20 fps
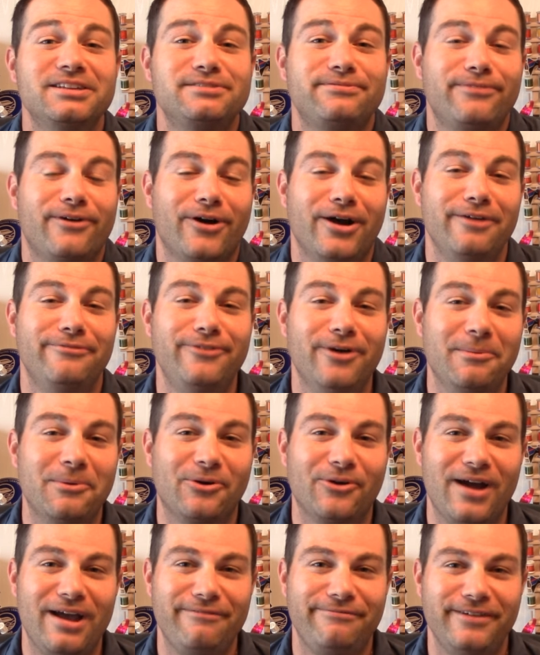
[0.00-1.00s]
furry foam
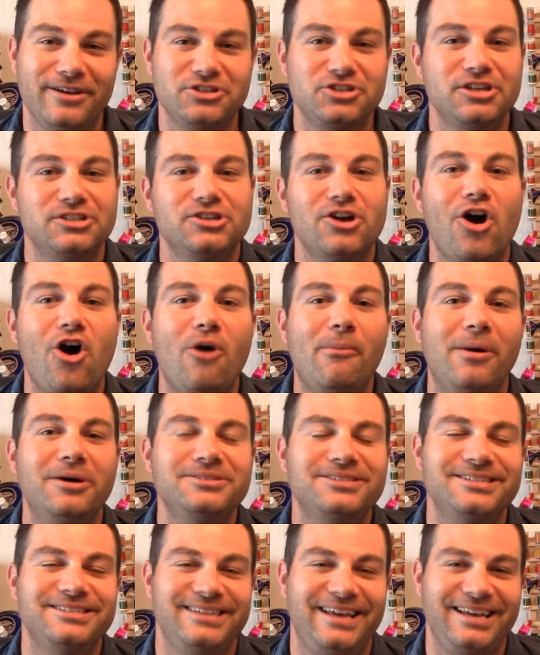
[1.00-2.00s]
crayfish is
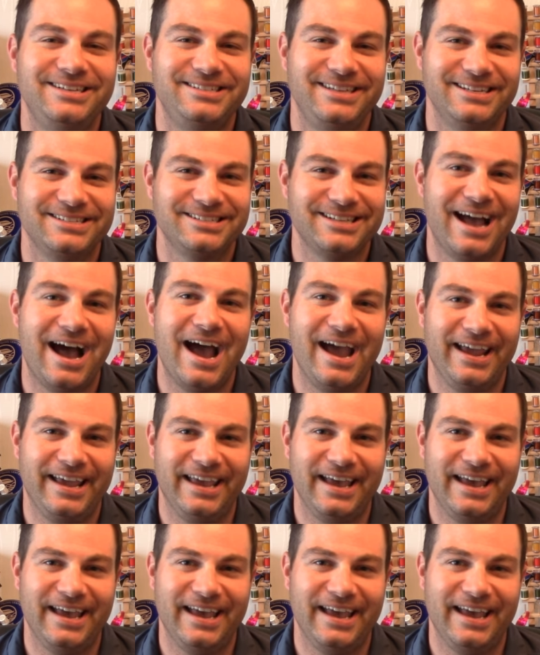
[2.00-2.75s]
almost as easy as tying